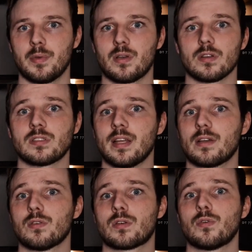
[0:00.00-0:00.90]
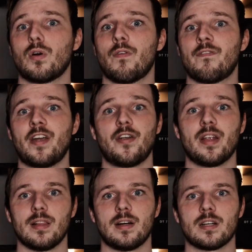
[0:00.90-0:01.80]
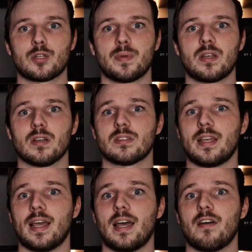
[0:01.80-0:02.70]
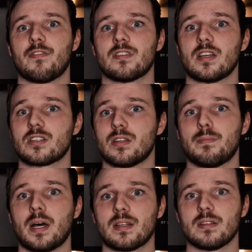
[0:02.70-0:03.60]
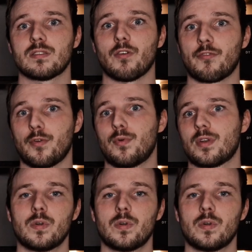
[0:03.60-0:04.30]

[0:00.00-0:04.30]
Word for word: because they could grow very large because they have such an abundance of food